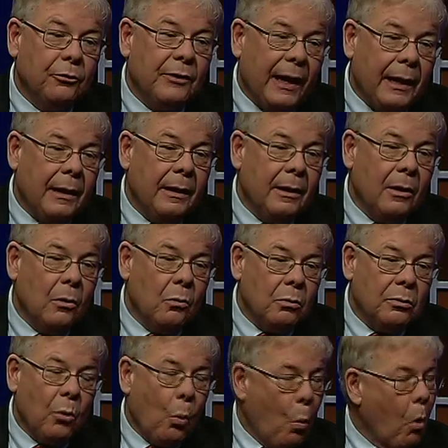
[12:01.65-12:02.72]
taking the
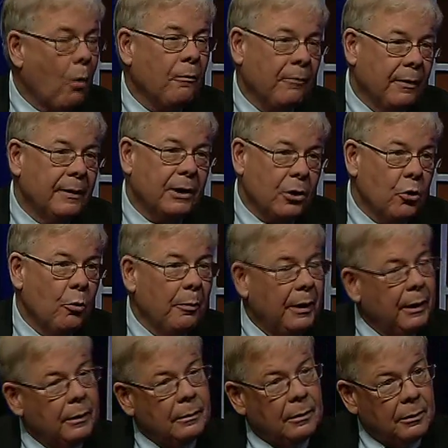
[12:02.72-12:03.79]
warfarin, the
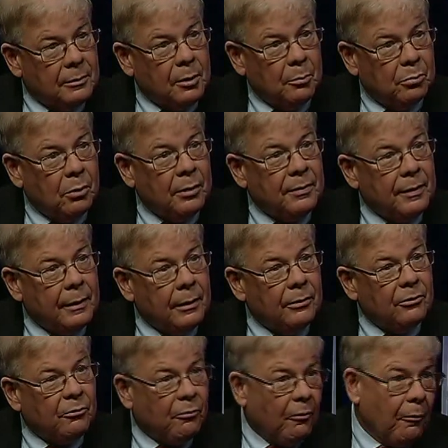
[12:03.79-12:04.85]
Coumadin, the blood
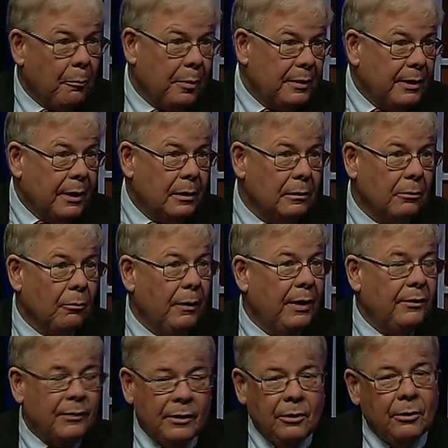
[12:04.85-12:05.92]
thinners for a particular
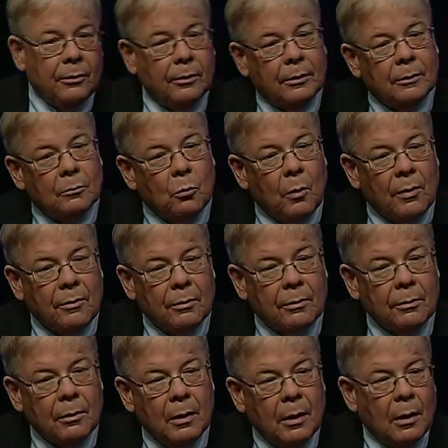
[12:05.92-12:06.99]
reason,
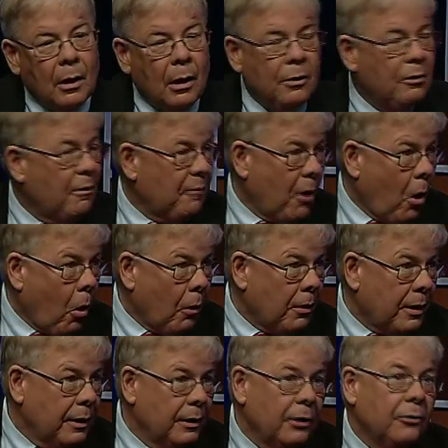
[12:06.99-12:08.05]
whether you have a heart
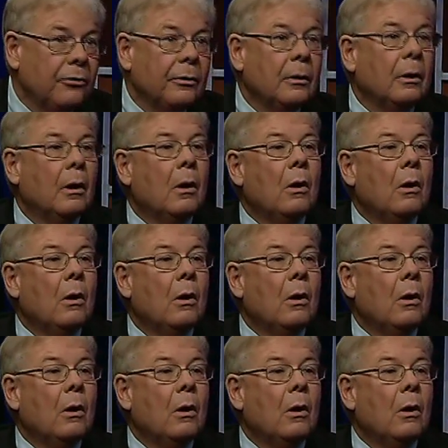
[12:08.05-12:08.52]
condition,